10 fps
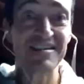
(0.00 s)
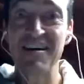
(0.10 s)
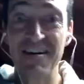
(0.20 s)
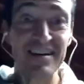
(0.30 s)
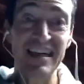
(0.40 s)
at
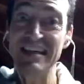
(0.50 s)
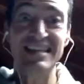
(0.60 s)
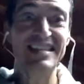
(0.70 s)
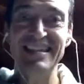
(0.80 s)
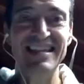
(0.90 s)
all.
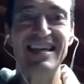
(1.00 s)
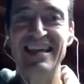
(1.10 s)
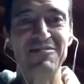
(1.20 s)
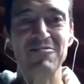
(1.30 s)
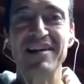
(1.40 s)

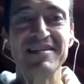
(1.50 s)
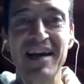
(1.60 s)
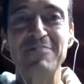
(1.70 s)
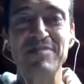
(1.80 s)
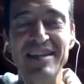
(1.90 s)
I'd rather
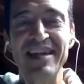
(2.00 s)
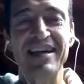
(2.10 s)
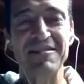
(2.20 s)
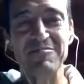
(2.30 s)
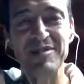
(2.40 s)
not be
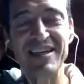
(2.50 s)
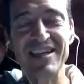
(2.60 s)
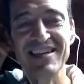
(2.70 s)
there, but